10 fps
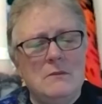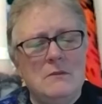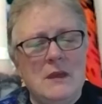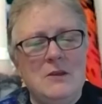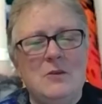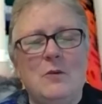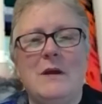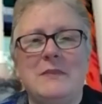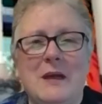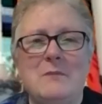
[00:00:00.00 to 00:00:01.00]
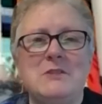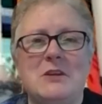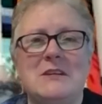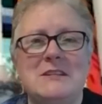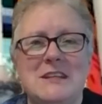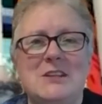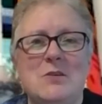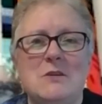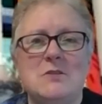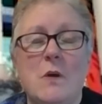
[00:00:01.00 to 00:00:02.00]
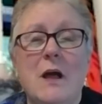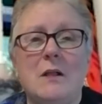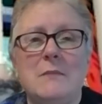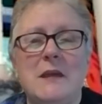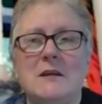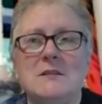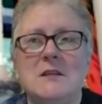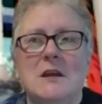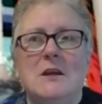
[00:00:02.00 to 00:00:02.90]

that you want them to continue as well because